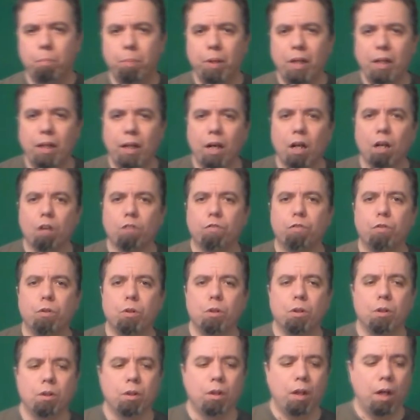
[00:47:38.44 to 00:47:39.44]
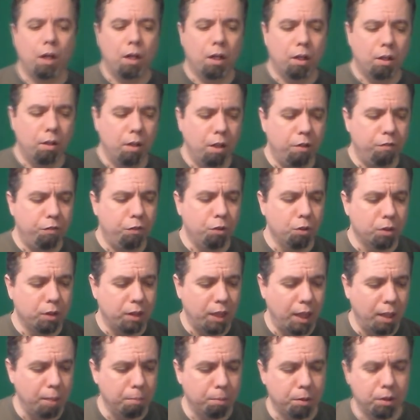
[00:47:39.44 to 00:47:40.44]
be careful if you're
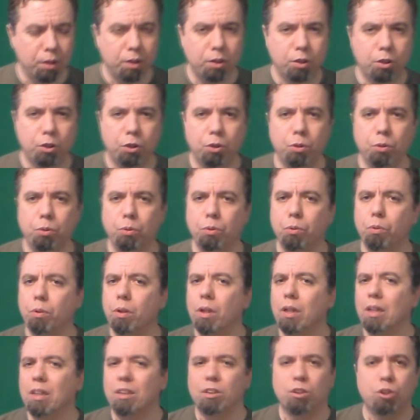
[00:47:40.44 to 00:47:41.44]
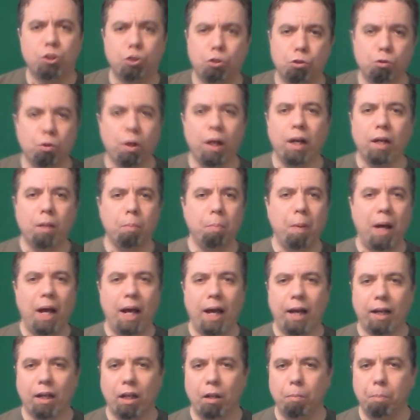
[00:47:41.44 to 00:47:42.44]
tempted to strike
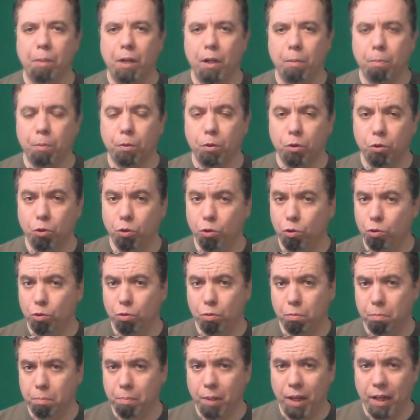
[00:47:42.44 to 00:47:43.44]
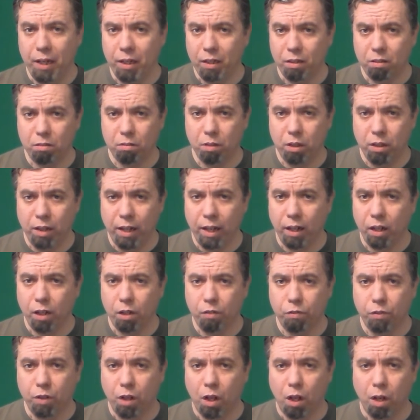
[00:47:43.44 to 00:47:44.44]
back at people who make
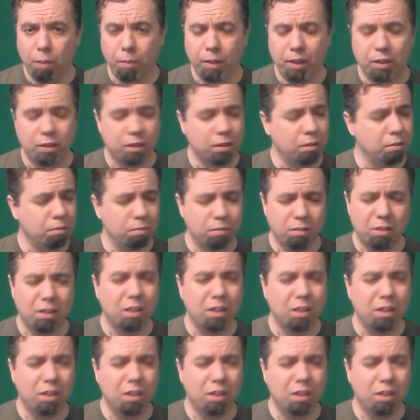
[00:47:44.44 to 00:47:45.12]
negative comments.